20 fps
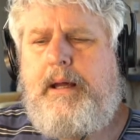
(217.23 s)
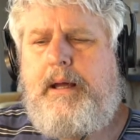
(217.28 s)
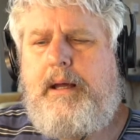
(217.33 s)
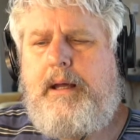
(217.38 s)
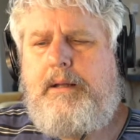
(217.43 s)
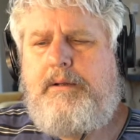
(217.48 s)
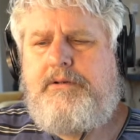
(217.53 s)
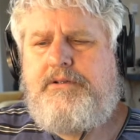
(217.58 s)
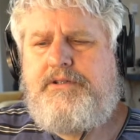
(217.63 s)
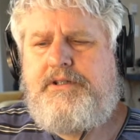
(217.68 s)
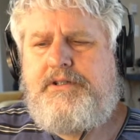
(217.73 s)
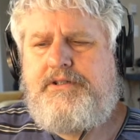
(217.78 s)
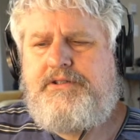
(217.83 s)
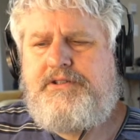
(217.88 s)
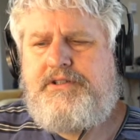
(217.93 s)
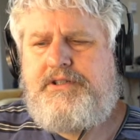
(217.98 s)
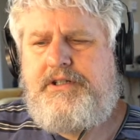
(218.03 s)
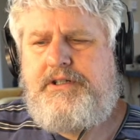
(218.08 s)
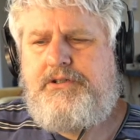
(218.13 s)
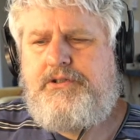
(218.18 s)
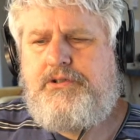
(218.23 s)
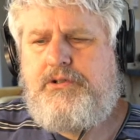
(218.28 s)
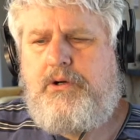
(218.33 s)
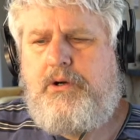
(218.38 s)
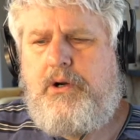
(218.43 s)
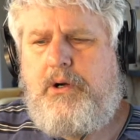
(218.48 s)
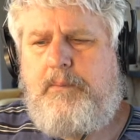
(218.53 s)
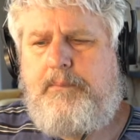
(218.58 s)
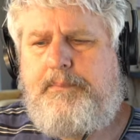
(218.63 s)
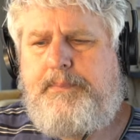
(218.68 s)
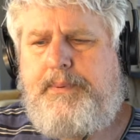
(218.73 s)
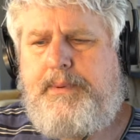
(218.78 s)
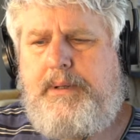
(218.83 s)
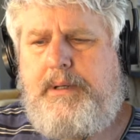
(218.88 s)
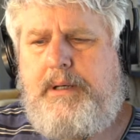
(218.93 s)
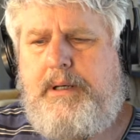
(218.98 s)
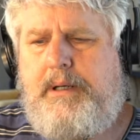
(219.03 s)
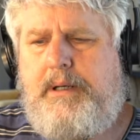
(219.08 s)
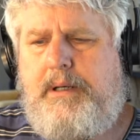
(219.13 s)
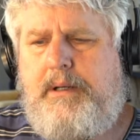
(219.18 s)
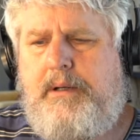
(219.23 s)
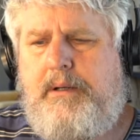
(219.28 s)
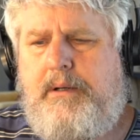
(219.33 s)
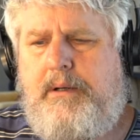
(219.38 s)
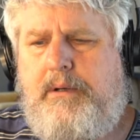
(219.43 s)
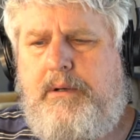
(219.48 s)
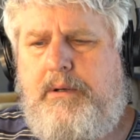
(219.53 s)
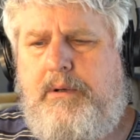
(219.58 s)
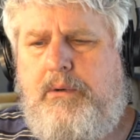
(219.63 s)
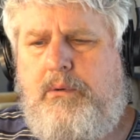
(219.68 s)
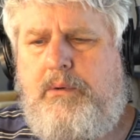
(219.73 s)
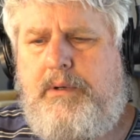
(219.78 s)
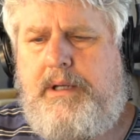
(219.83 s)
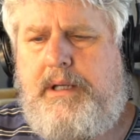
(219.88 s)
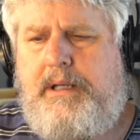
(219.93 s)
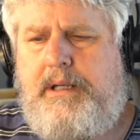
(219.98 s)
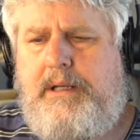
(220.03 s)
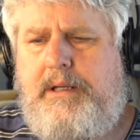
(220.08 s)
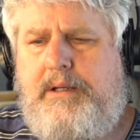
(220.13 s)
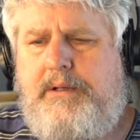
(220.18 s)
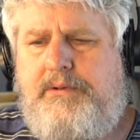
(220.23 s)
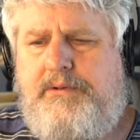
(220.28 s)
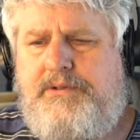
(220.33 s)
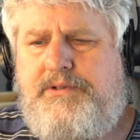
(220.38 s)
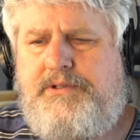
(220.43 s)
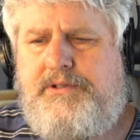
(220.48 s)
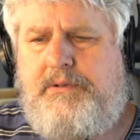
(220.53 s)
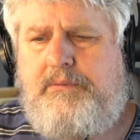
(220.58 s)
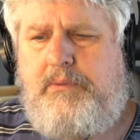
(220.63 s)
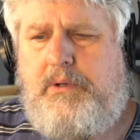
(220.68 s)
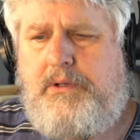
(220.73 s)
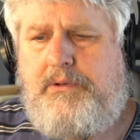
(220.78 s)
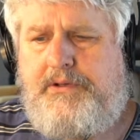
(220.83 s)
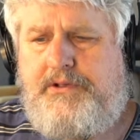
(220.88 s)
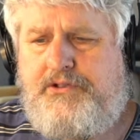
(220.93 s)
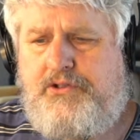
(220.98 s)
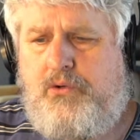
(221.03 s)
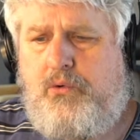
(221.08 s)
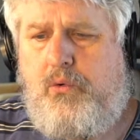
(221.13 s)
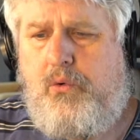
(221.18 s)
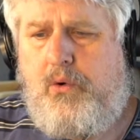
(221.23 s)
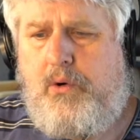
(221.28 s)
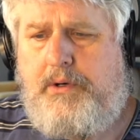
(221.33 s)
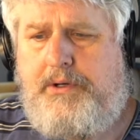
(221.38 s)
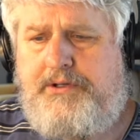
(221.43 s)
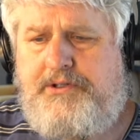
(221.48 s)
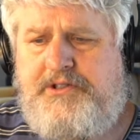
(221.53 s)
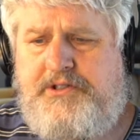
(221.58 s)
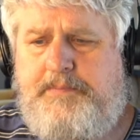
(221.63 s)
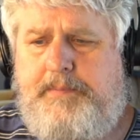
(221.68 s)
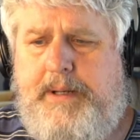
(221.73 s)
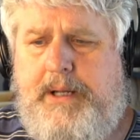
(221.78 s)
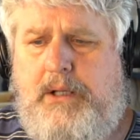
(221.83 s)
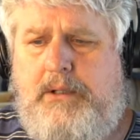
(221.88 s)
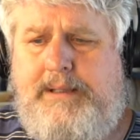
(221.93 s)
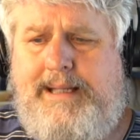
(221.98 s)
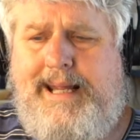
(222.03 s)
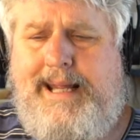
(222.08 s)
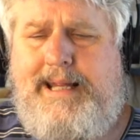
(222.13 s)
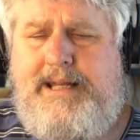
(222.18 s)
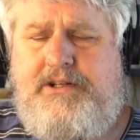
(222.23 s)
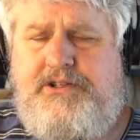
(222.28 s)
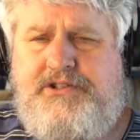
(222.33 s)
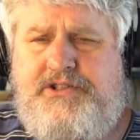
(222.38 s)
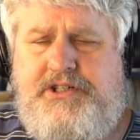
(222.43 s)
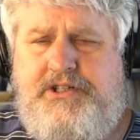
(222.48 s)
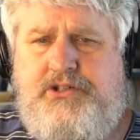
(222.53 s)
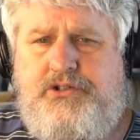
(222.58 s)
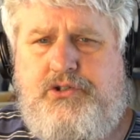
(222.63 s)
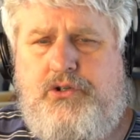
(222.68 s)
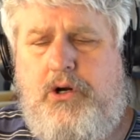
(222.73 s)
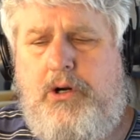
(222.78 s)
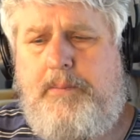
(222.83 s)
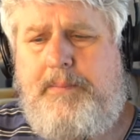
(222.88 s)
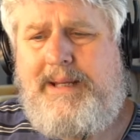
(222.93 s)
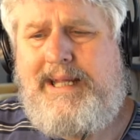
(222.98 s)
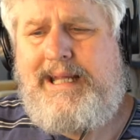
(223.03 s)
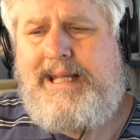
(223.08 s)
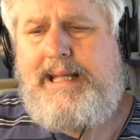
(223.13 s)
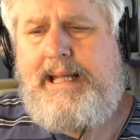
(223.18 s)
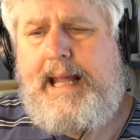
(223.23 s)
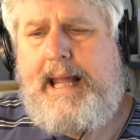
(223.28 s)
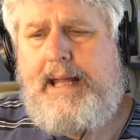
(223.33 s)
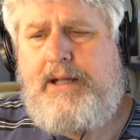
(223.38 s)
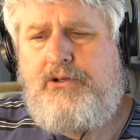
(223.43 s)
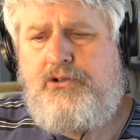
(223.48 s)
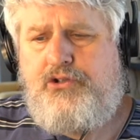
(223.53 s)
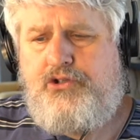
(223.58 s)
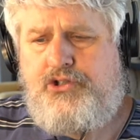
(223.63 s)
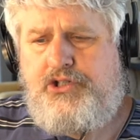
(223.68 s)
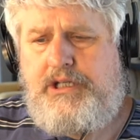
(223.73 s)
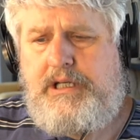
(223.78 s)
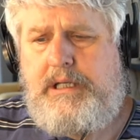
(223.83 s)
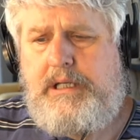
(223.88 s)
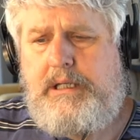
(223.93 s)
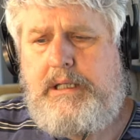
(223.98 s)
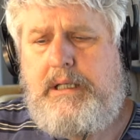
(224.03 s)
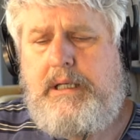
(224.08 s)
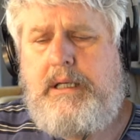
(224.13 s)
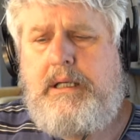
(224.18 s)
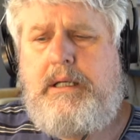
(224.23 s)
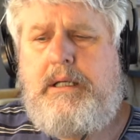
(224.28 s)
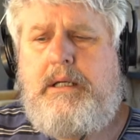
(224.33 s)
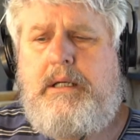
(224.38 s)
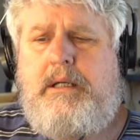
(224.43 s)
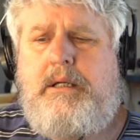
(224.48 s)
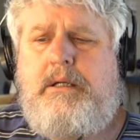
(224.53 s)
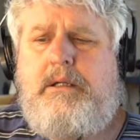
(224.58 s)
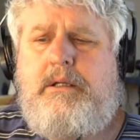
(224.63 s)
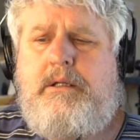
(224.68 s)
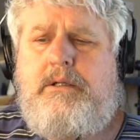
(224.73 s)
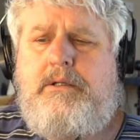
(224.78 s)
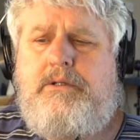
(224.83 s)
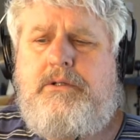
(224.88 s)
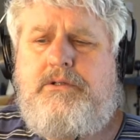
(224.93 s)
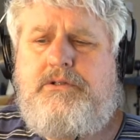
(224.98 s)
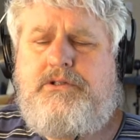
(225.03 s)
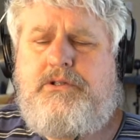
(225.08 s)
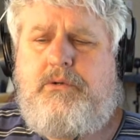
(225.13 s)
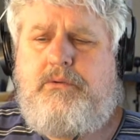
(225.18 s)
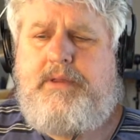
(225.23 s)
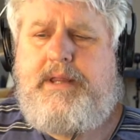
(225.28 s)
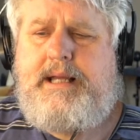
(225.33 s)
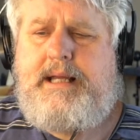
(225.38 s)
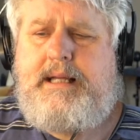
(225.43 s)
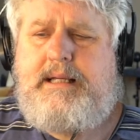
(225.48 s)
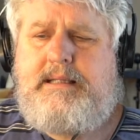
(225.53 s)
This C sharp note this chord is spelled A, C sharp, E, and G. So